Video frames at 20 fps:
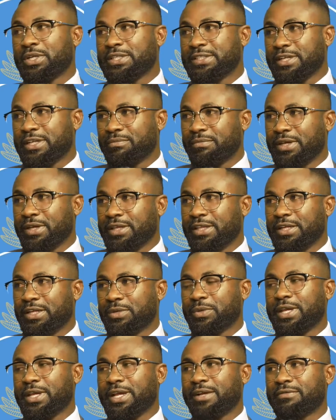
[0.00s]
Zambia that
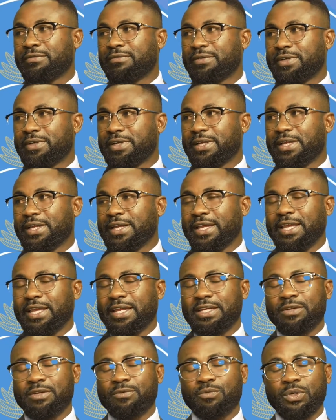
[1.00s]
we have.
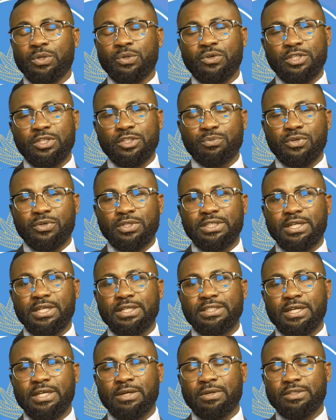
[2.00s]
And if we don't
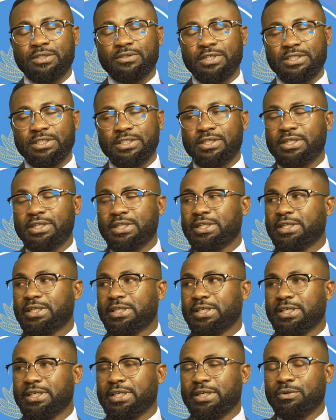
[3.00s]
protect our treasury,
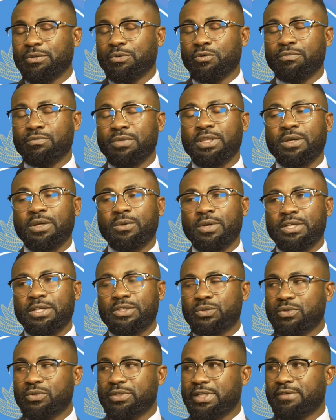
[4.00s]
we'll be the
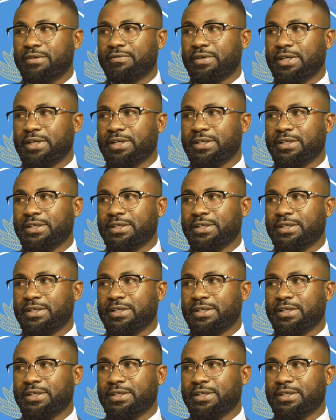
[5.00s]
ones to suffer.